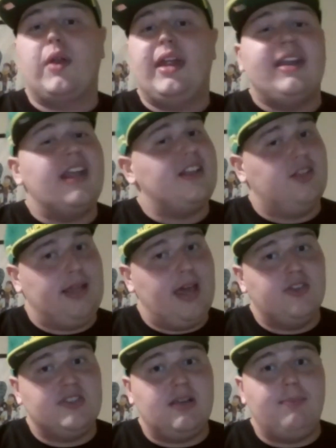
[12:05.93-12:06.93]
Reid, and
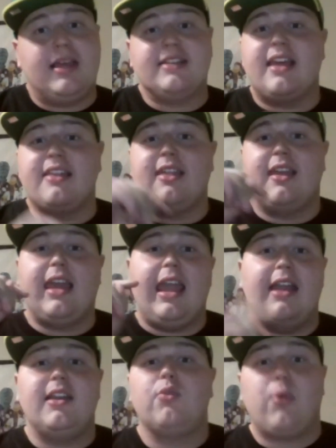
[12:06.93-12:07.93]
Kelce. Because I think
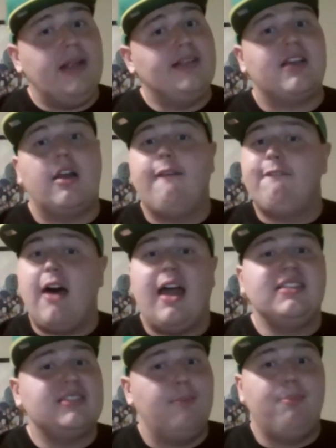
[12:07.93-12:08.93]
Andy Reid's going to
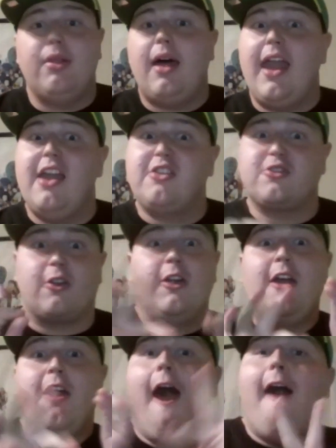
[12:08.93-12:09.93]
find some plays or
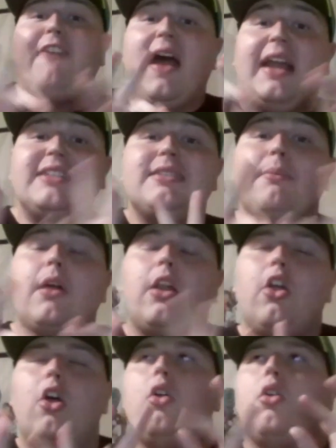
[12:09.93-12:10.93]
find some
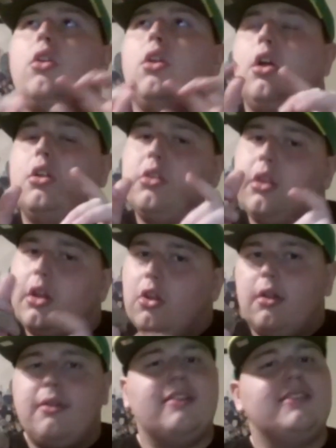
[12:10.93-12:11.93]
little
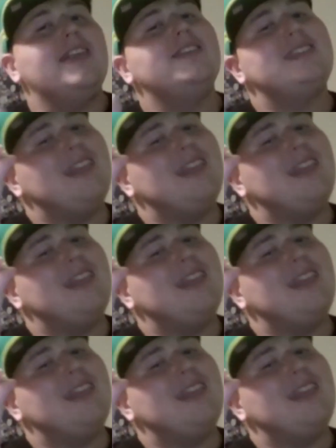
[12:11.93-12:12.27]
little it's,